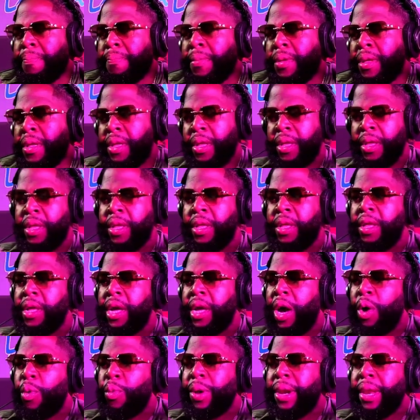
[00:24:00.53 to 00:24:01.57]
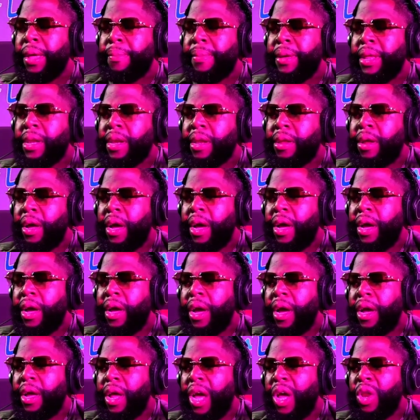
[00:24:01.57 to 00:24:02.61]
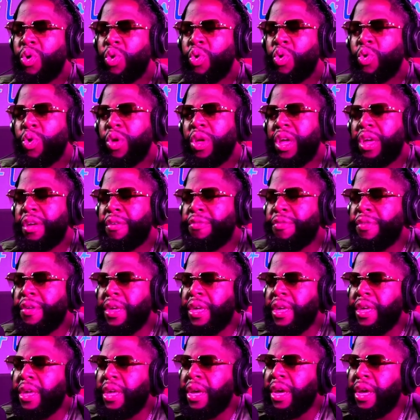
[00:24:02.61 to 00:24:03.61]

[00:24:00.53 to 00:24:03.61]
And what I mean, I don't